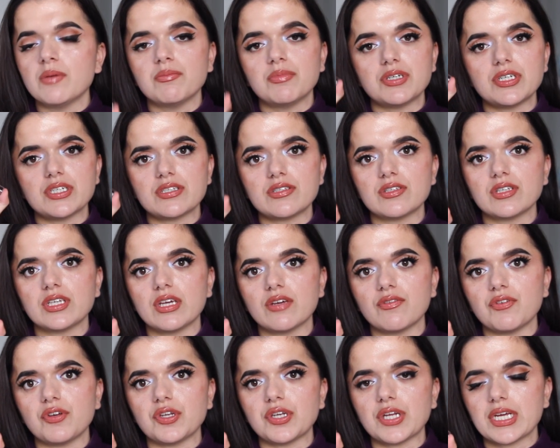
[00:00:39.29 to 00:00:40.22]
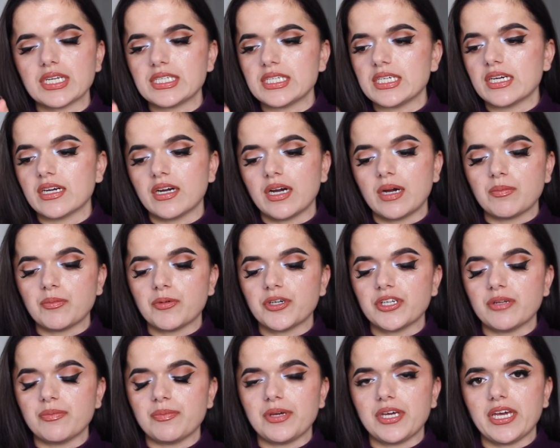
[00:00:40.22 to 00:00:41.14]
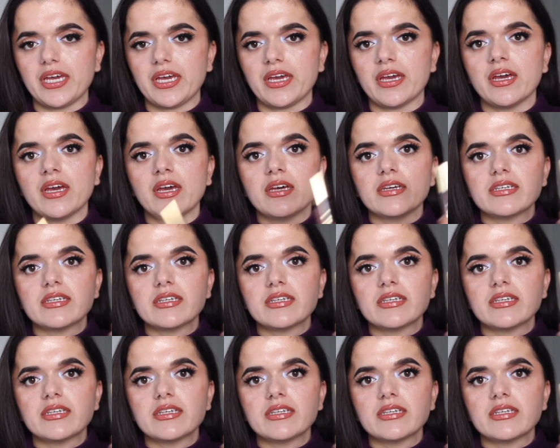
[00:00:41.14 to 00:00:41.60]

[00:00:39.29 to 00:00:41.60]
But just to give you an idea, I'm going to be